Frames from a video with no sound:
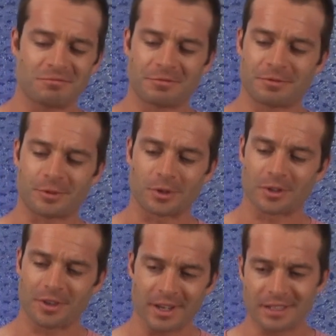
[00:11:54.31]

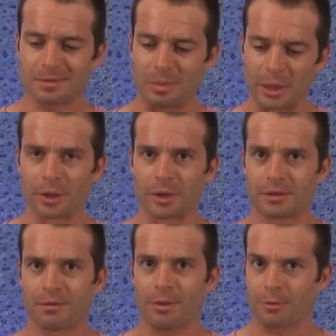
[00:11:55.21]
for this
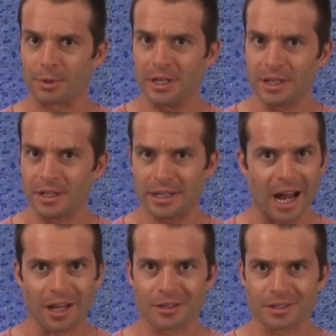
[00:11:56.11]
beer,
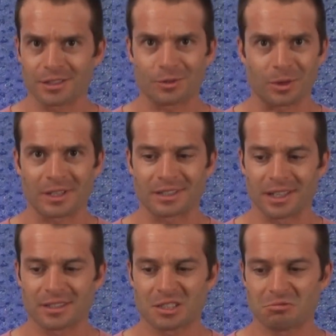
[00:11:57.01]

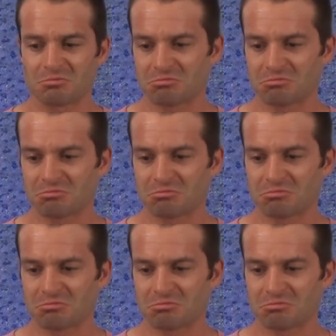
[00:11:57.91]
$3.20,